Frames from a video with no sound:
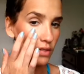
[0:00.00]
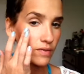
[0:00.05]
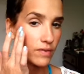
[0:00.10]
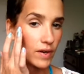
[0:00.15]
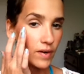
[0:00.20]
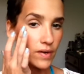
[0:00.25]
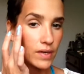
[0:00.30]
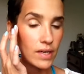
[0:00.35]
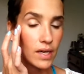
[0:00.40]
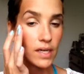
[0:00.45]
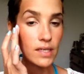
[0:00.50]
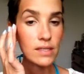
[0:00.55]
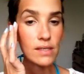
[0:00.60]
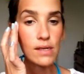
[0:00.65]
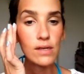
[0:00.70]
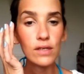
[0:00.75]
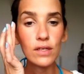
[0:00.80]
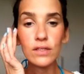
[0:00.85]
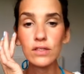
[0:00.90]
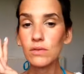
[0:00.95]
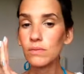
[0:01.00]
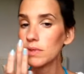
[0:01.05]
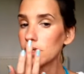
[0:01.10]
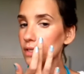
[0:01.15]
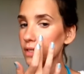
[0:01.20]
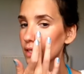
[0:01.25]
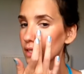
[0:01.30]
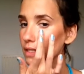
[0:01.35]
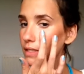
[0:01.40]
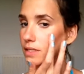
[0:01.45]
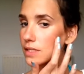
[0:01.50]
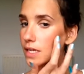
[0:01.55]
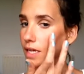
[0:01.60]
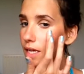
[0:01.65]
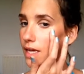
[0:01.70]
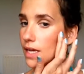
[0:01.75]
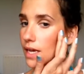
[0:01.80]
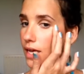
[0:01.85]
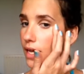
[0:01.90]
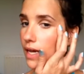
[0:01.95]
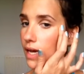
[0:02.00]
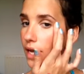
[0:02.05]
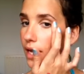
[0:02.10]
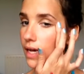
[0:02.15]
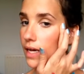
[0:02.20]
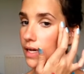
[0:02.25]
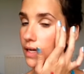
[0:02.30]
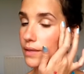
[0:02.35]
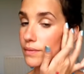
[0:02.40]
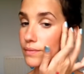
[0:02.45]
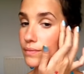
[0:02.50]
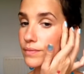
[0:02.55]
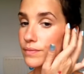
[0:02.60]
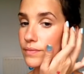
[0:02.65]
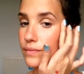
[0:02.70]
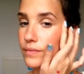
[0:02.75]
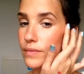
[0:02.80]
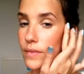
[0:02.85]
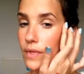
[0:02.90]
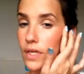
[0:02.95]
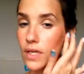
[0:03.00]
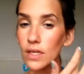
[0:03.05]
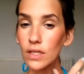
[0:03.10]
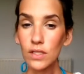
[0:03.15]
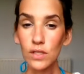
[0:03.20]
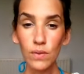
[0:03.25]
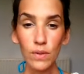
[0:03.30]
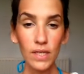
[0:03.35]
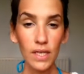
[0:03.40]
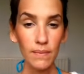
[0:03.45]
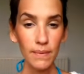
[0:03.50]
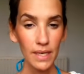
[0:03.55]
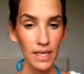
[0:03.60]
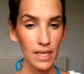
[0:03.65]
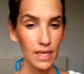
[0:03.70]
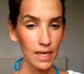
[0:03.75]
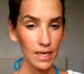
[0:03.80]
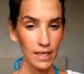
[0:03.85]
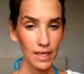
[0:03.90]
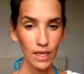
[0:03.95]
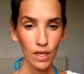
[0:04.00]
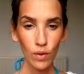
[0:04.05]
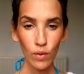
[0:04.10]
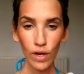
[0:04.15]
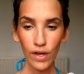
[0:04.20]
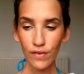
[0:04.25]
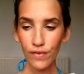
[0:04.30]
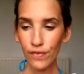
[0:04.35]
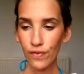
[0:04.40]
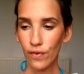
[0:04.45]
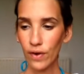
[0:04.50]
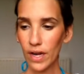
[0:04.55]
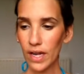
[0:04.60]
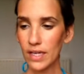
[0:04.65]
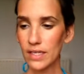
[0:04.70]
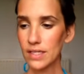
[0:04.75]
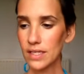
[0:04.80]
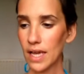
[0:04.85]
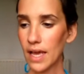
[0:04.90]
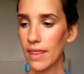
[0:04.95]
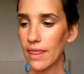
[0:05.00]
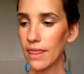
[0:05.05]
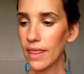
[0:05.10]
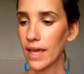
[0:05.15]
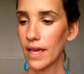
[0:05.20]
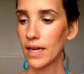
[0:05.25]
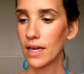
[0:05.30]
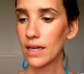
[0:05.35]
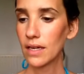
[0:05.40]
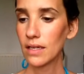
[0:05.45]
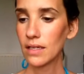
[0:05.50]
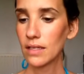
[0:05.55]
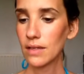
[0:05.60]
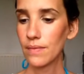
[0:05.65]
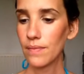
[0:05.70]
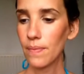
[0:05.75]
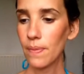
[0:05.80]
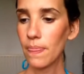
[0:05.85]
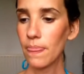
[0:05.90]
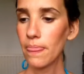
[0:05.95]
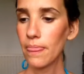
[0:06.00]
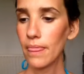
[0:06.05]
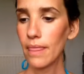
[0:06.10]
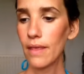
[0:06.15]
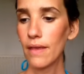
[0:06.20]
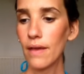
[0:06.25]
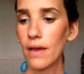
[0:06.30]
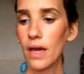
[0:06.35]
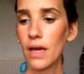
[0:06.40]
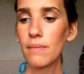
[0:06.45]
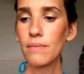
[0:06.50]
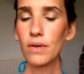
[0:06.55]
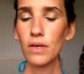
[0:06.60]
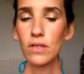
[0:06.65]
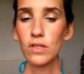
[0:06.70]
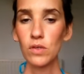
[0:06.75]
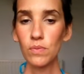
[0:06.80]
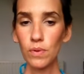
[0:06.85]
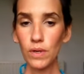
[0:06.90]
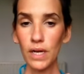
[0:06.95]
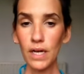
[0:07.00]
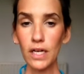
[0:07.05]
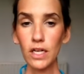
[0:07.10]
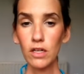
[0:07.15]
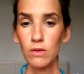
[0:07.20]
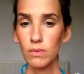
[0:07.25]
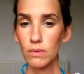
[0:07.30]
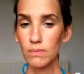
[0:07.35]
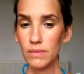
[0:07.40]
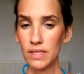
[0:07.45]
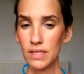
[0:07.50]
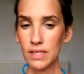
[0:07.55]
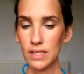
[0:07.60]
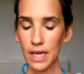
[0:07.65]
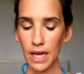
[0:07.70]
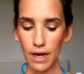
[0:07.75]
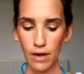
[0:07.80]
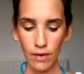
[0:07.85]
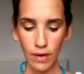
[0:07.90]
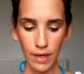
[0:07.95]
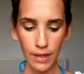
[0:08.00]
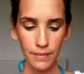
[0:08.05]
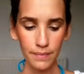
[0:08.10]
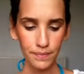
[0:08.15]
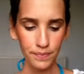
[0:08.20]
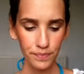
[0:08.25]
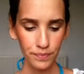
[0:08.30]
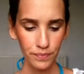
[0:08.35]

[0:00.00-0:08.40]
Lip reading: a very nice look, to be honest. So we're keeping it like that, quite fresh. And then I'm going to put a little bit of mascara.